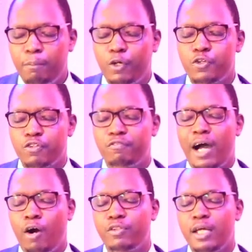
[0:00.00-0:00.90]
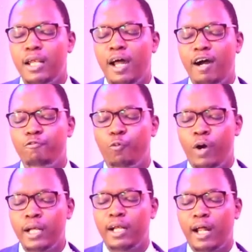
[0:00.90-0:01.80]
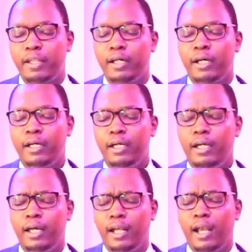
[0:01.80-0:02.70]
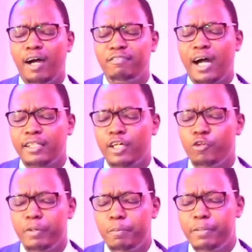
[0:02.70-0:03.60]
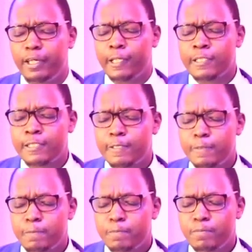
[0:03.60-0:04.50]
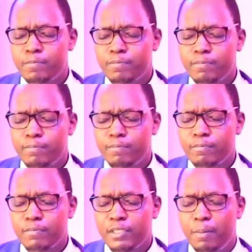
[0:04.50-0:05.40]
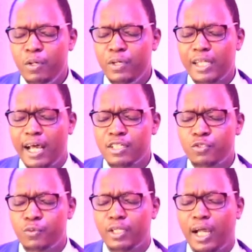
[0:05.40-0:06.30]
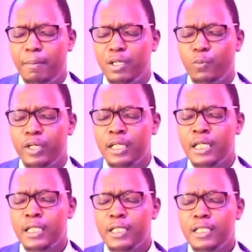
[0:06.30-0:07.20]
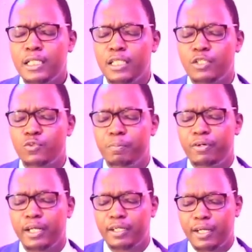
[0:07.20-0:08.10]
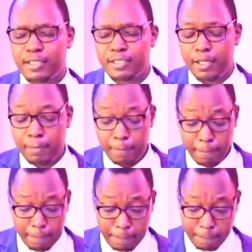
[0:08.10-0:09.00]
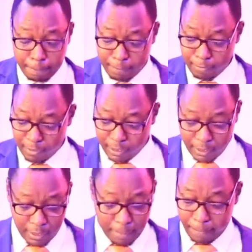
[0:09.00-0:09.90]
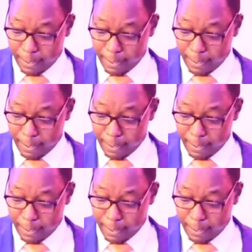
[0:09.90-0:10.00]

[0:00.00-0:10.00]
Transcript: because of how they love one another and love other human beings. Be with us through the coming week. This we pray in Christ's name. Amen. Amen.